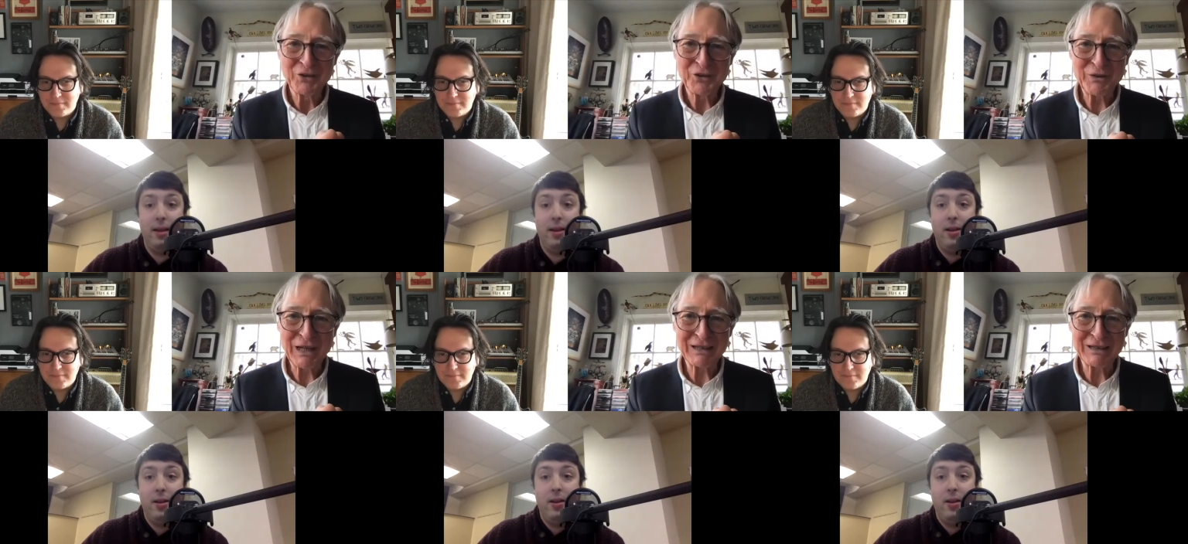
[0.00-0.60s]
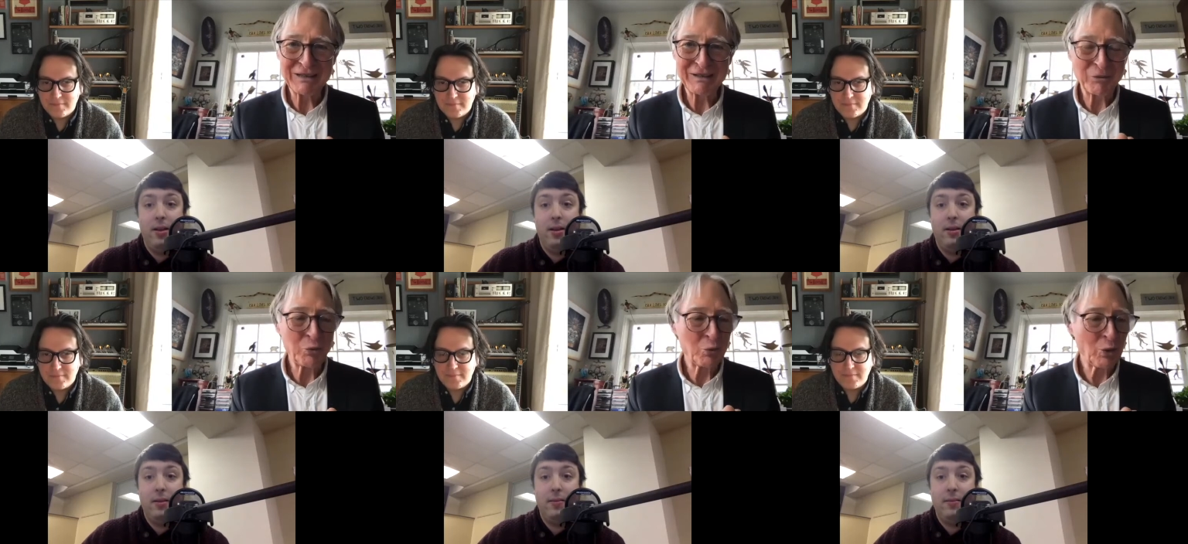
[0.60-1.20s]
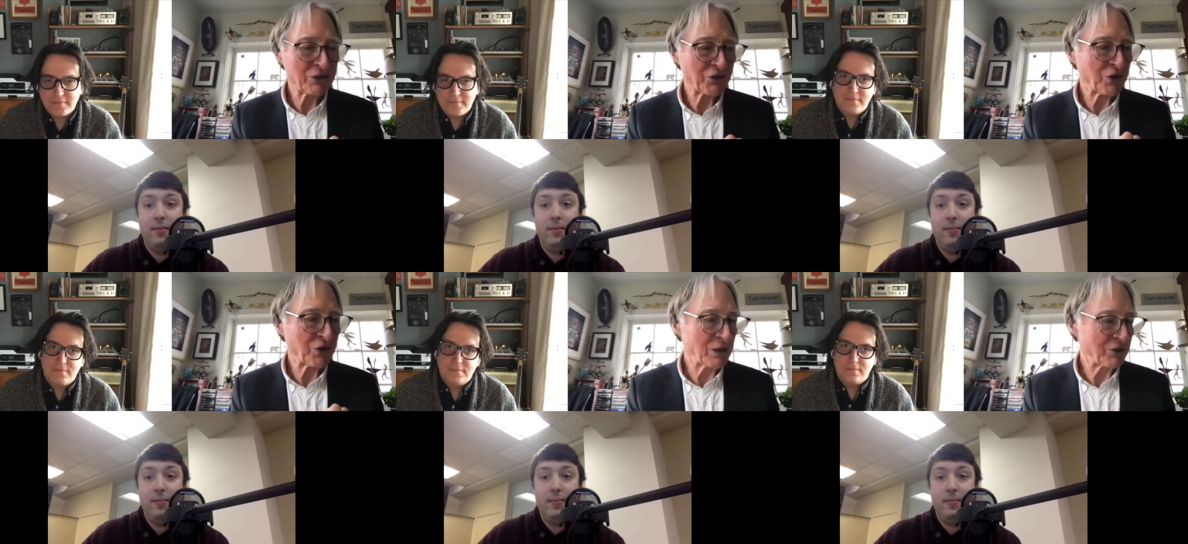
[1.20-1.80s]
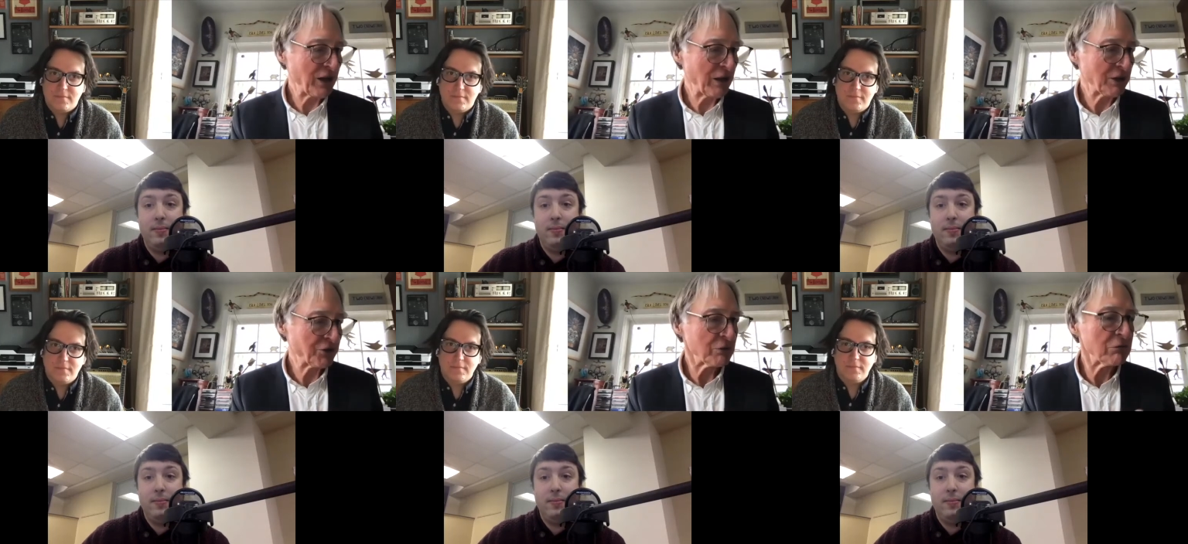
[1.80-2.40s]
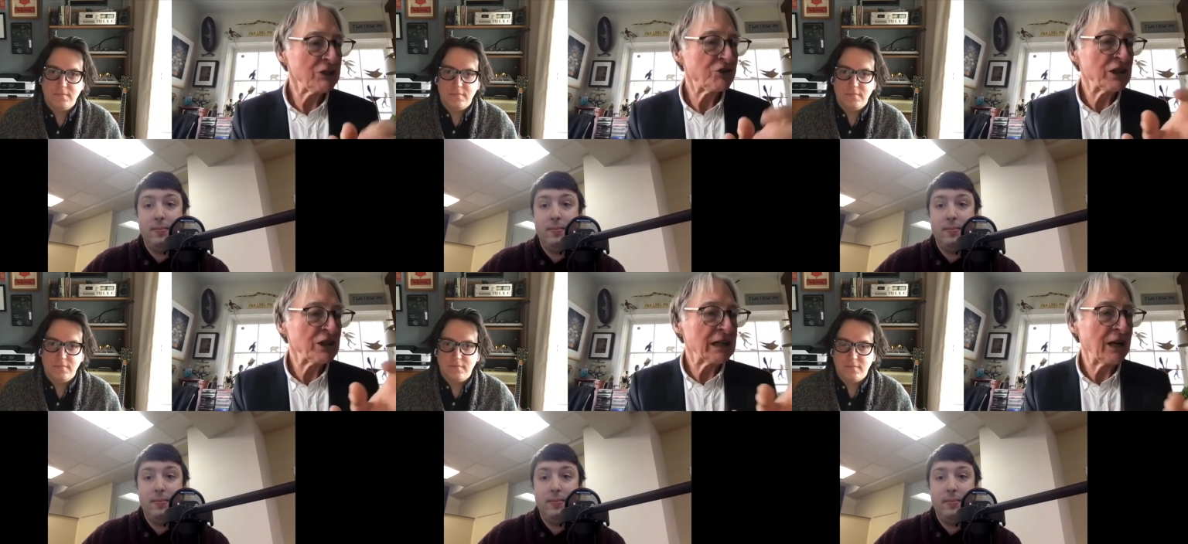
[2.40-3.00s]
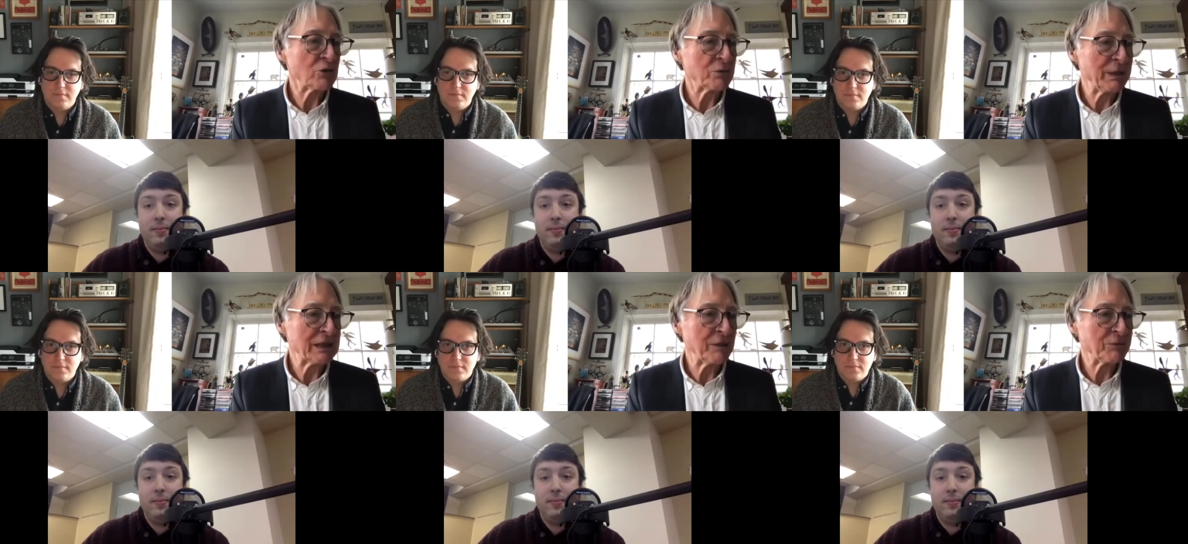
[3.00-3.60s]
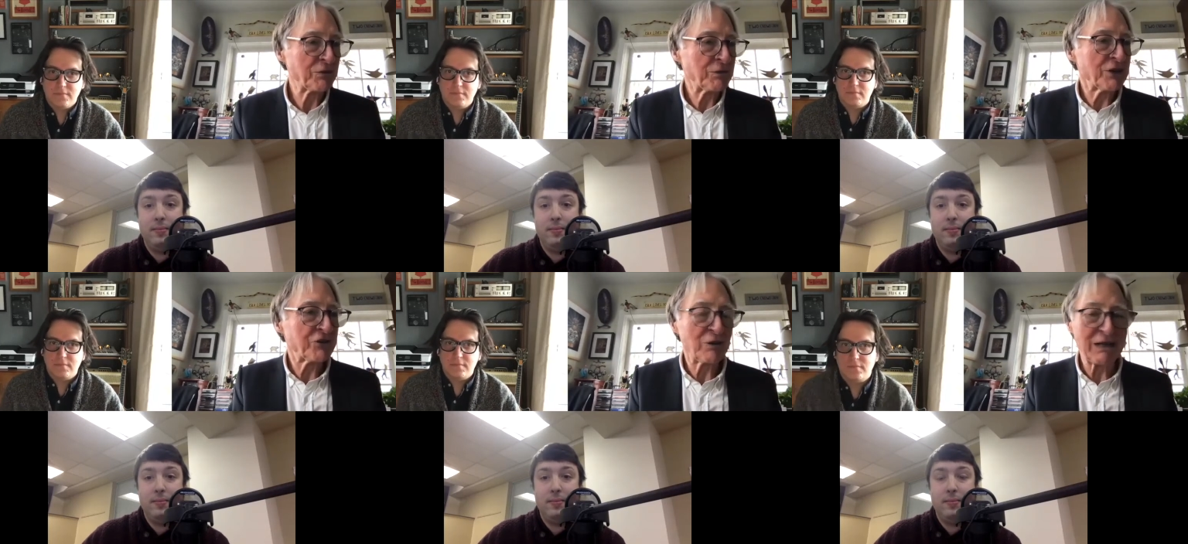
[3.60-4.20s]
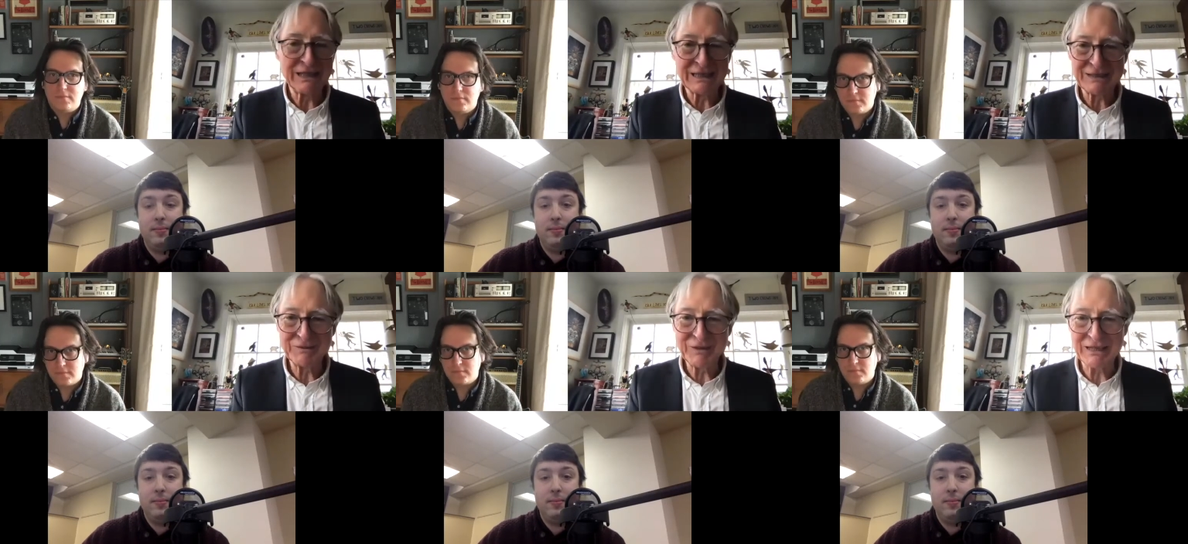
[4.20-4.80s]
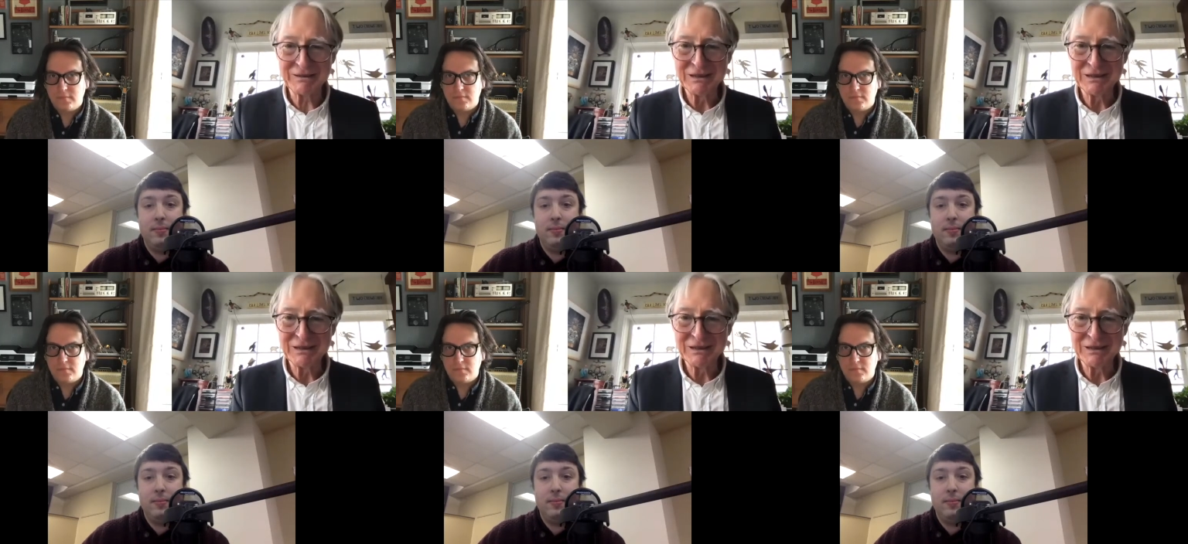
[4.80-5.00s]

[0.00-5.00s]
Speaker 1: so that what starts out as a reaching out becomes frustrating and then